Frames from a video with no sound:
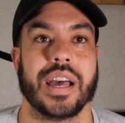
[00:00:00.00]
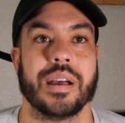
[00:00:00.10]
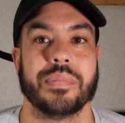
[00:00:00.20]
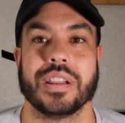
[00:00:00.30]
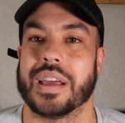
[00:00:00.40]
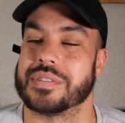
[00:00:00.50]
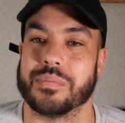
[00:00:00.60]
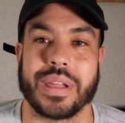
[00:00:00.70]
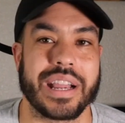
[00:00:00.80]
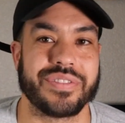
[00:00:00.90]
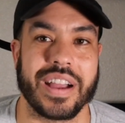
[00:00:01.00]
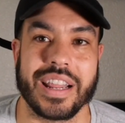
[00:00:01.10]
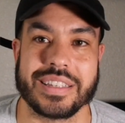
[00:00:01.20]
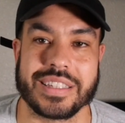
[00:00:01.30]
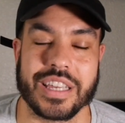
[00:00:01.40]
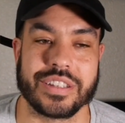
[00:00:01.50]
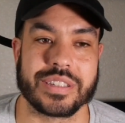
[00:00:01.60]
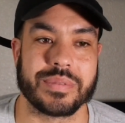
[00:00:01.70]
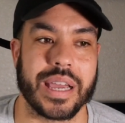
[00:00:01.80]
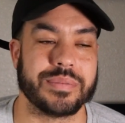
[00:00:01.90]
They have some Black Friday sales.
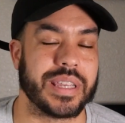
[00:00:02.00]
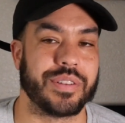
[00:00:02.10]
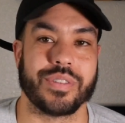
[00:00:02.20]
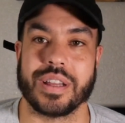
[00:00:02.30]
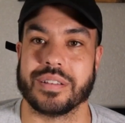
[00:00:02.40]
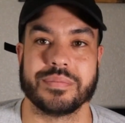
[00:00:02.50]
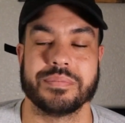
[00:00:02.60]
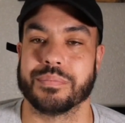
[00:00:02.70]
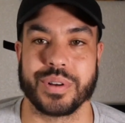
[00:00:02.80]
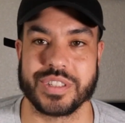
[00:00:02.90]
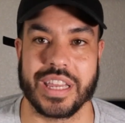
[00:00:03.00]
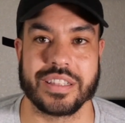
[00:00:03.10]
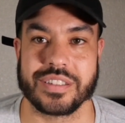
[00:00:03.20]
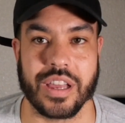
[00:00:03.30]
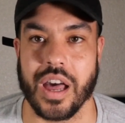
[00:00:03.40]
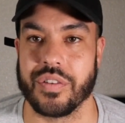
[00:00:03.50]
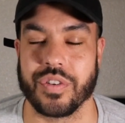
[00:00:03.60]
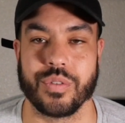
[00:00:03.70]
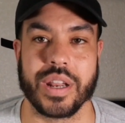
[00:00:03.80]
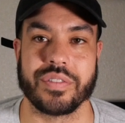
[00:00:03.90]
Sometimes they run % off
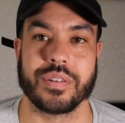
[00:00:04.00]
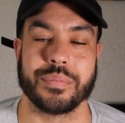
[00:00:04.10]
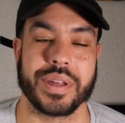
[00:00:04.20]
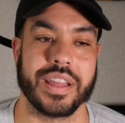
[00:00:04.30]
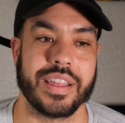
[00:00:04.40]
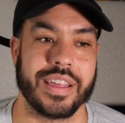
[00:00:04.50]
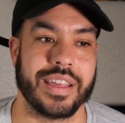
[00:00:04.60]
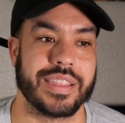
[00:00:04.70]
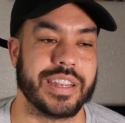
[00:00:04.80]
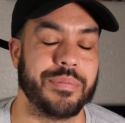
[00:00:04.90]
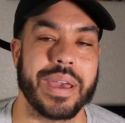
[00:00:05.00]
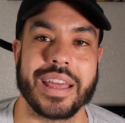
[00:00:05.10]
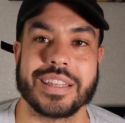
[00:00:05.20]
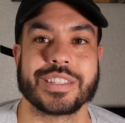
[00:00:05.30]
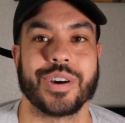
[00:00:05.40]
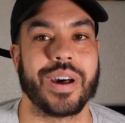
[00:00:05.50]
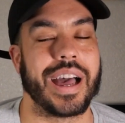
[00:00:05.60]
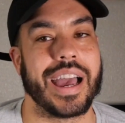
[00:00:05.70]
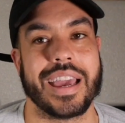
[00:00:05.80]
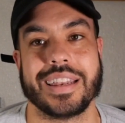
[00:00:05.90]
or whatever, but the demand is so
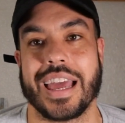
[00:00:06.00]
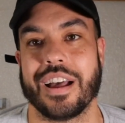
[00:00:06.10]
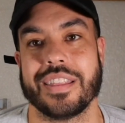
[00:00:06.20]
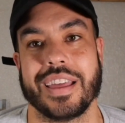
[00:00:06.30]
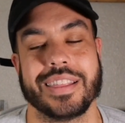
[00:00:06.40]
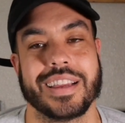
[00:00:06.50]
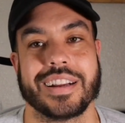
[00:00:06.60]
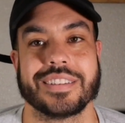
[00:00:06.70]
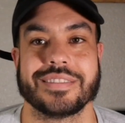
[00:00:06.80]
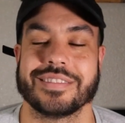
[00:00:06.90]
high now that they're